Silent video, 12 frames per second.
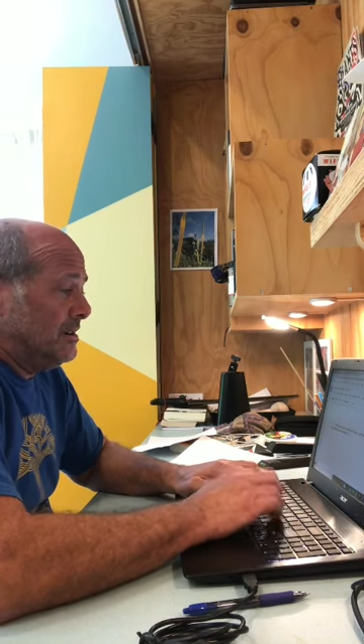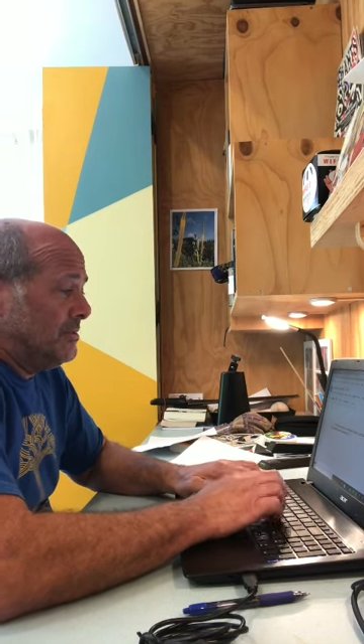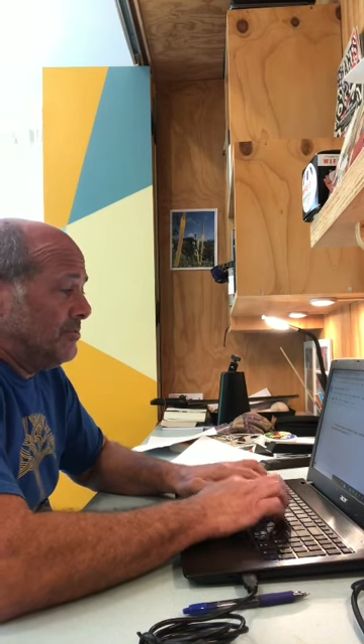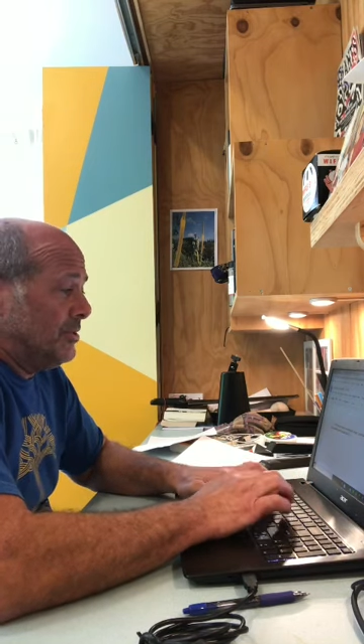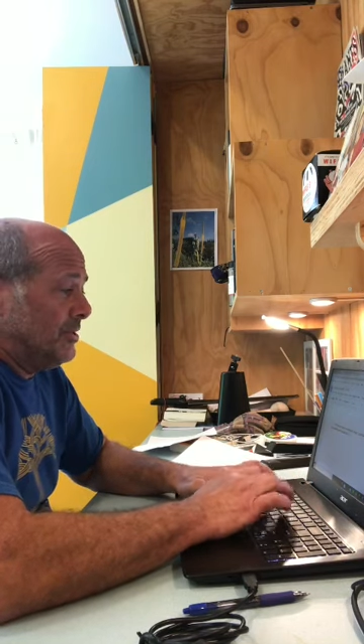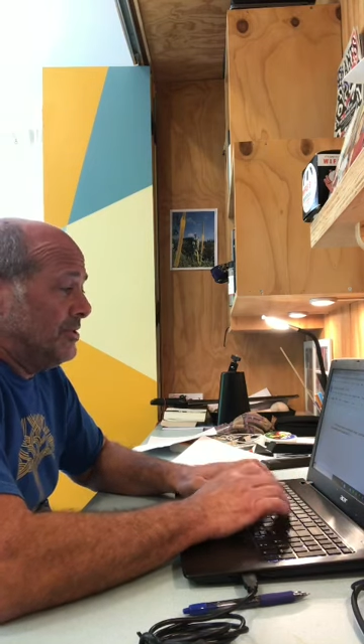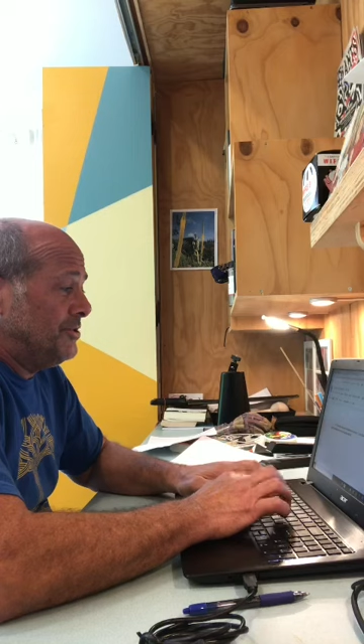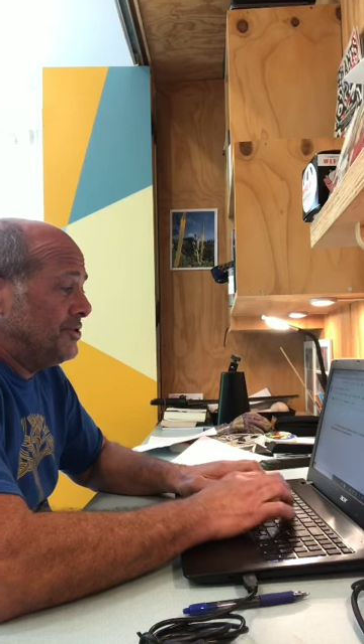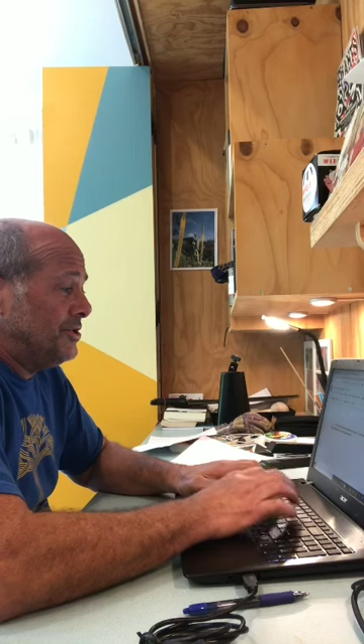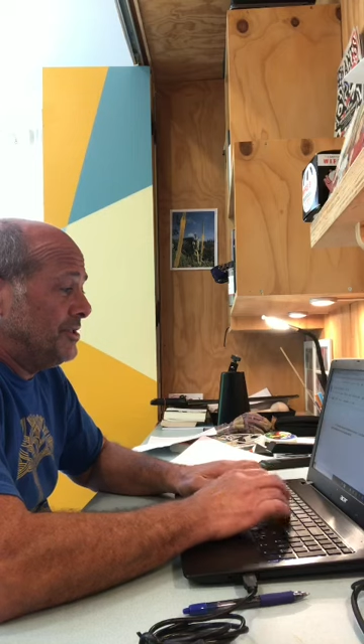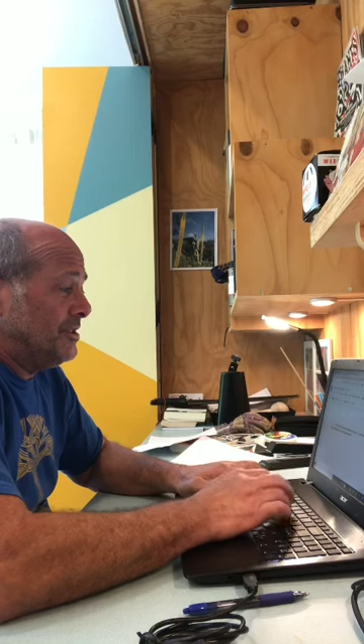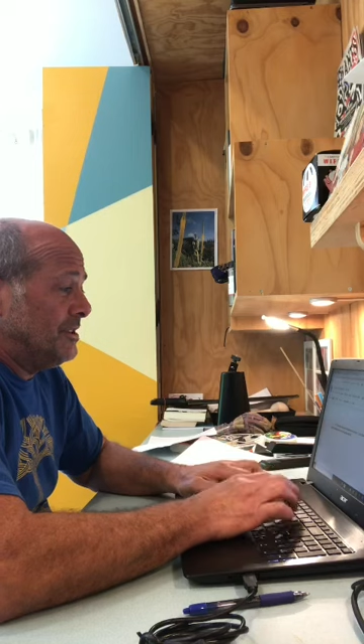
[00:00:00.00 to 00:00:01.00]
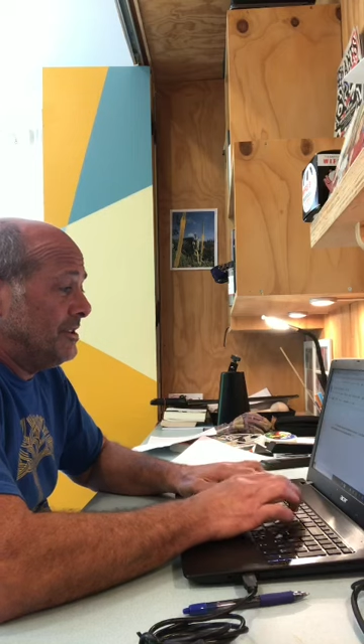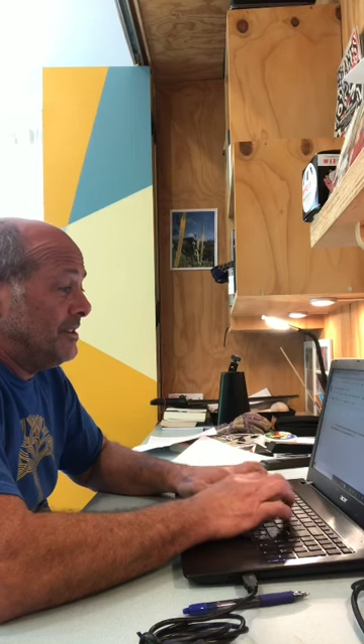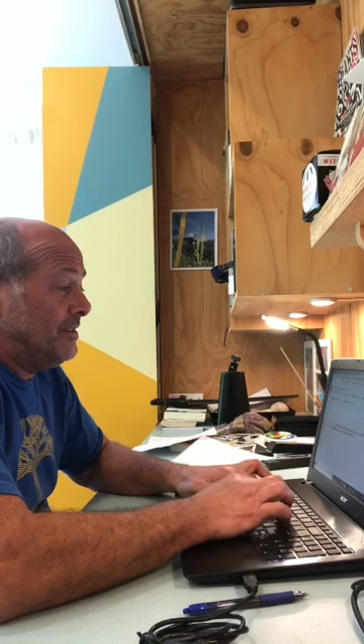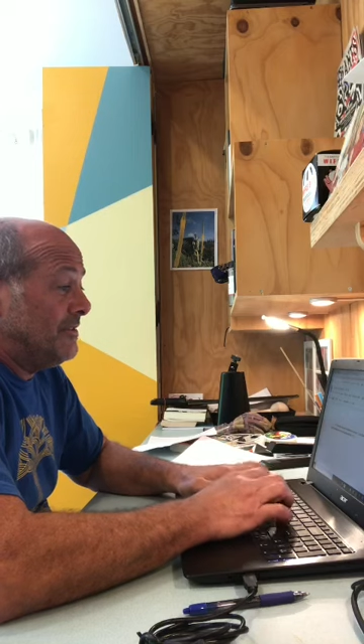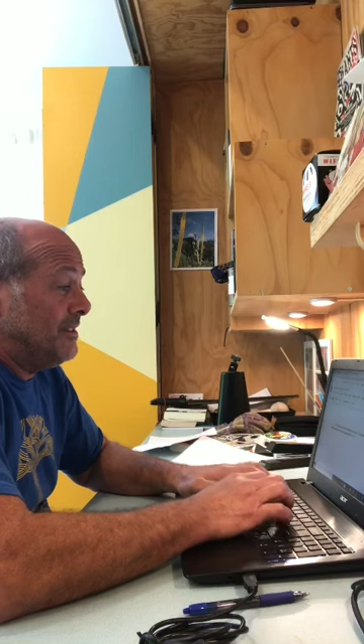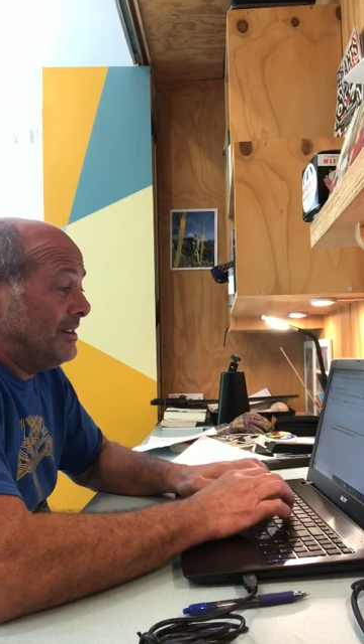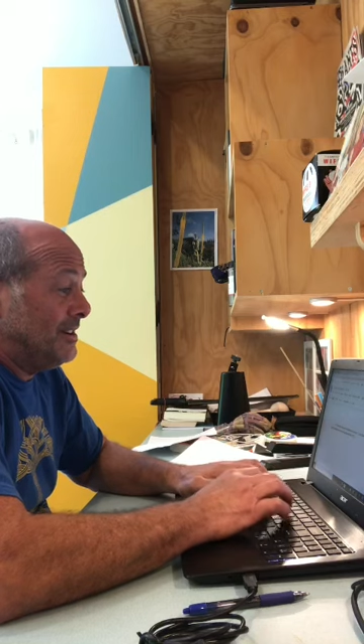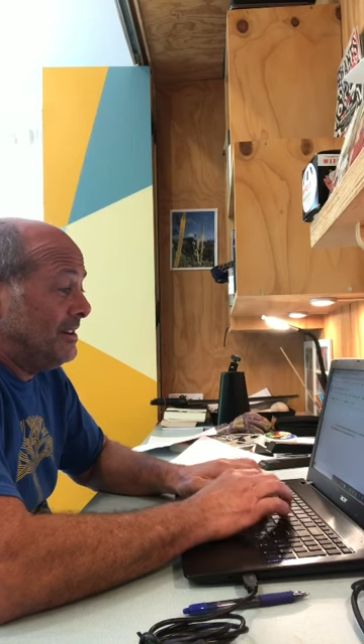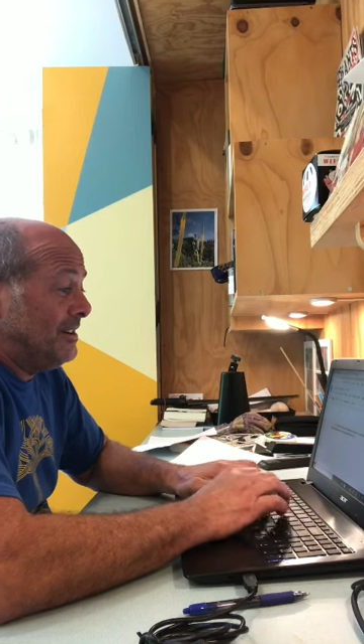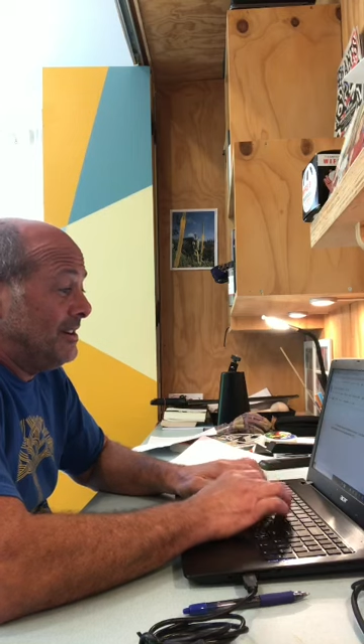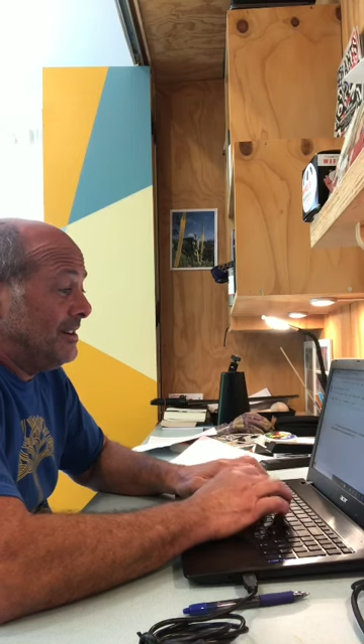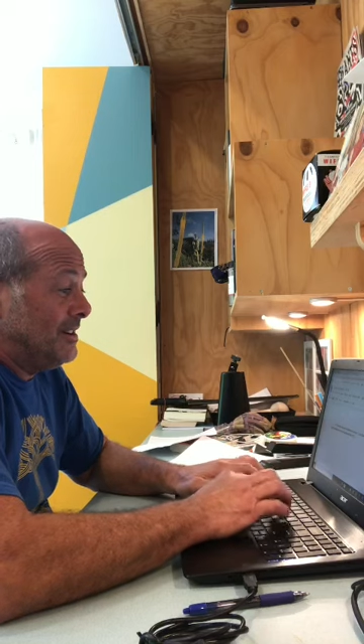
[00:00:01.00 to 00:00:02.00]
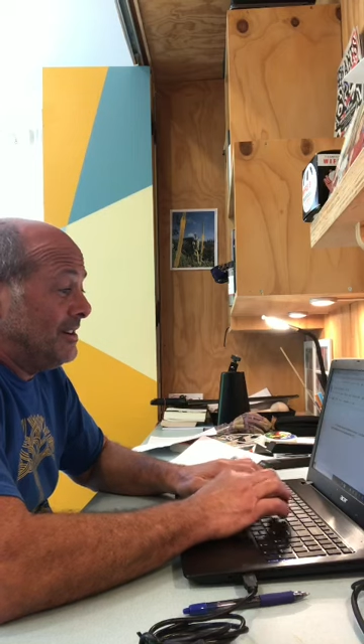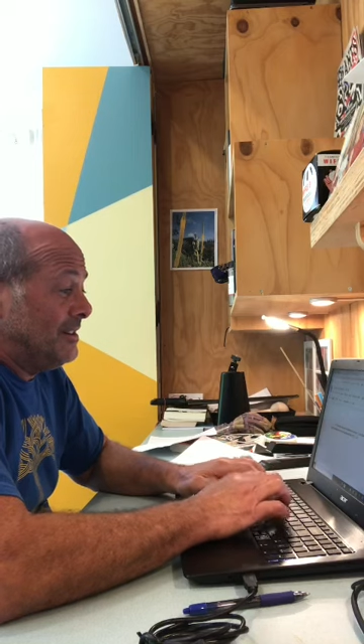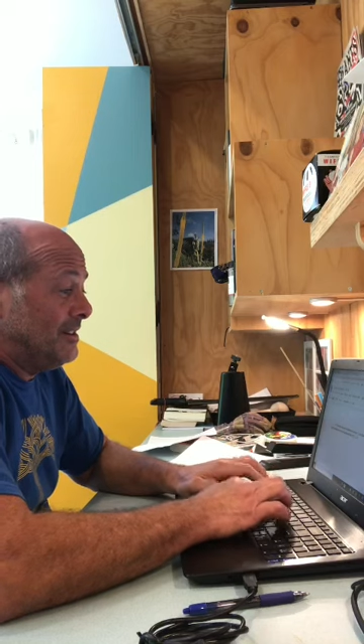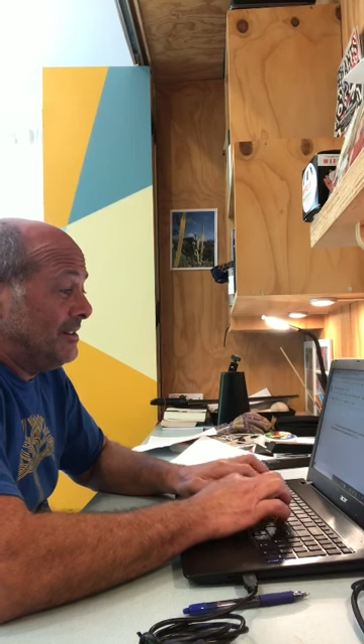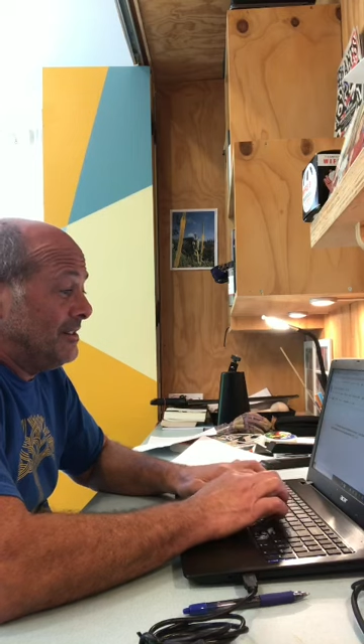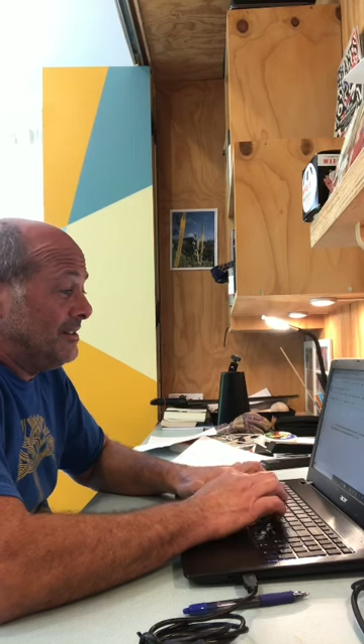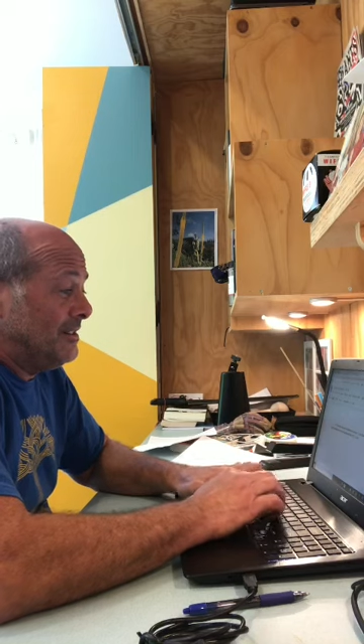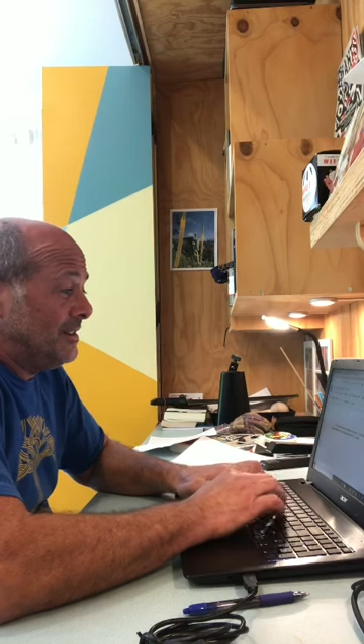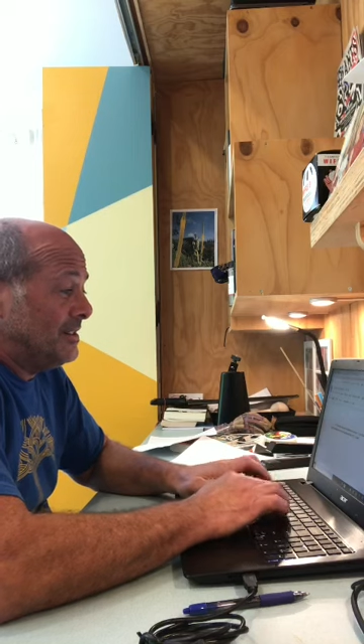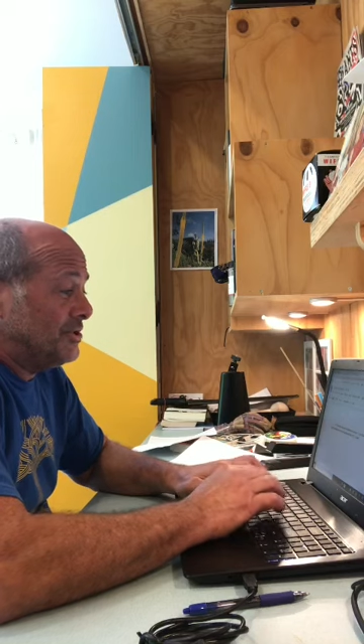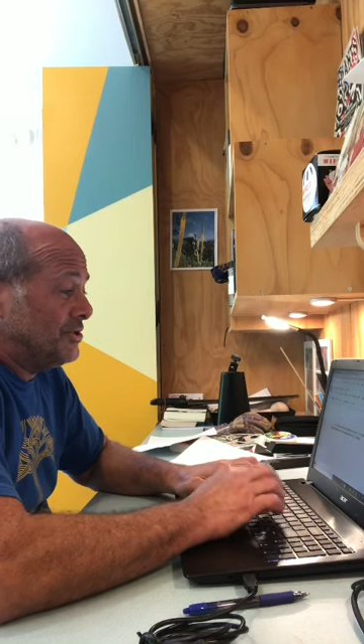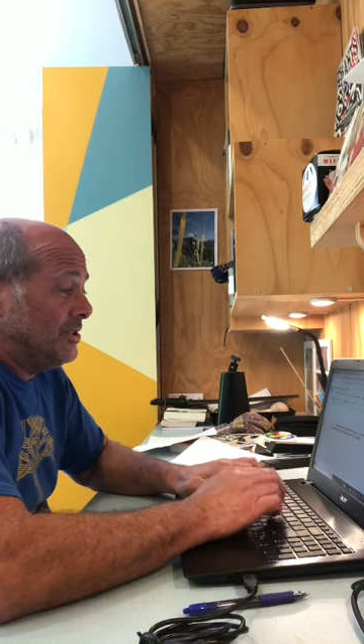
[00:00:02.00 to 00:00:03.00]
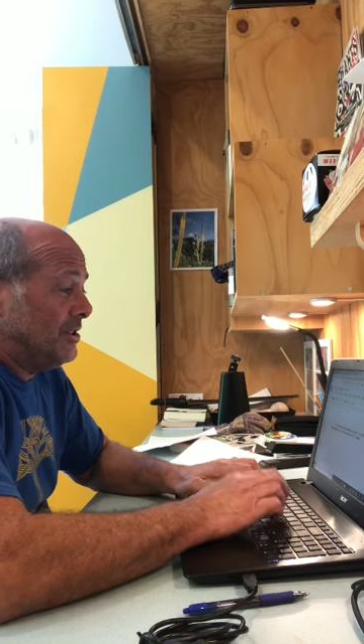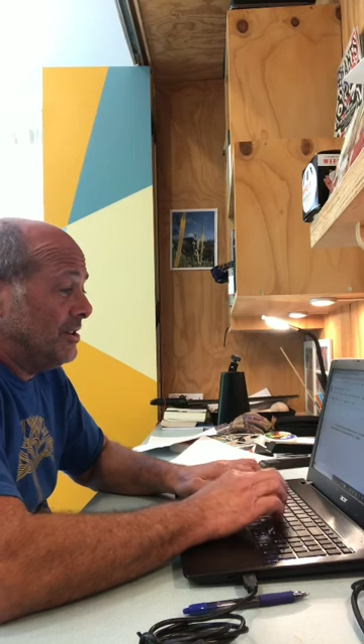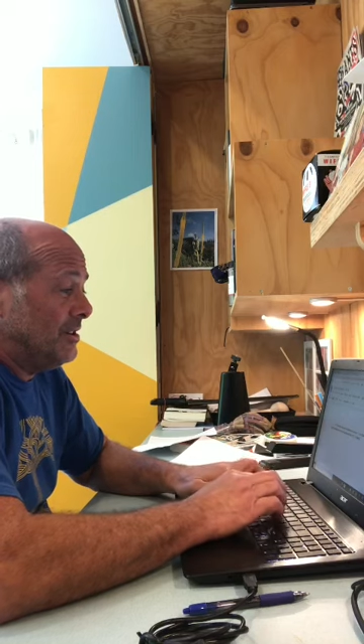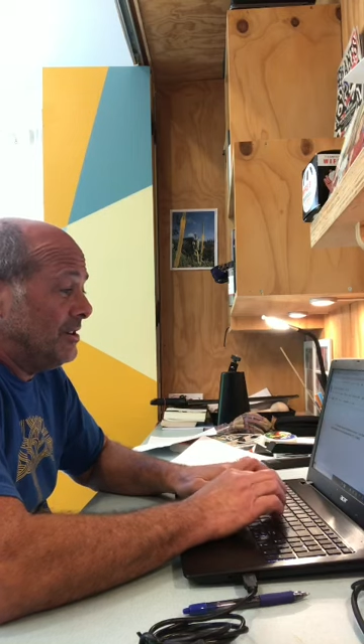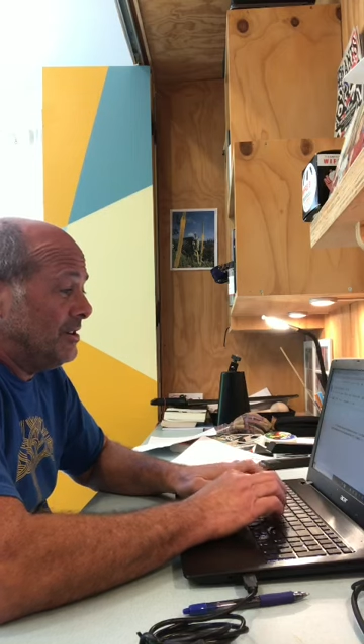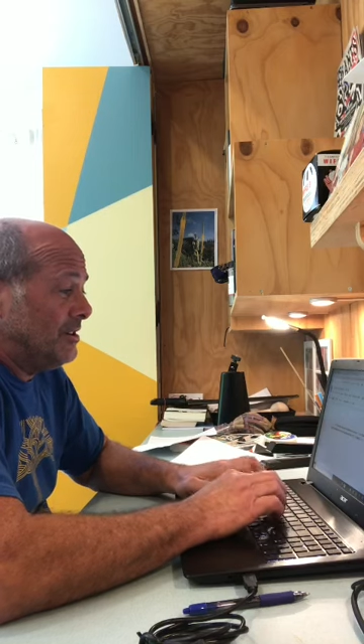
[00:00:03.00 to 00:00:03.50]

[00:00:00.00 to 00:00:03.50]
pollution of the Industrial